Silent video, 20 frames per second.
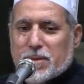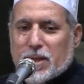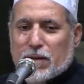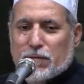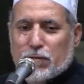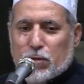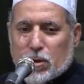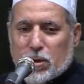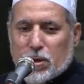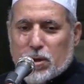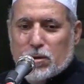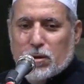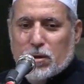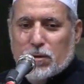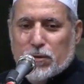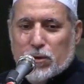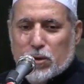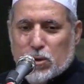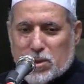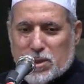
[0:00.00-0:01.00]
Have you heard
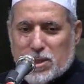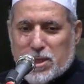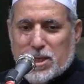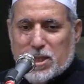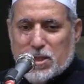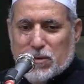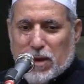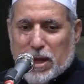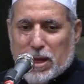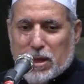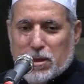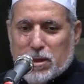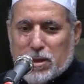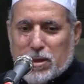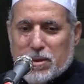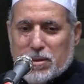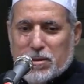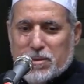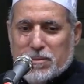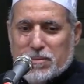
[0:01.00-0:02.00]
of useless
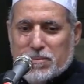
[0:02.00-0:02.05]
faith?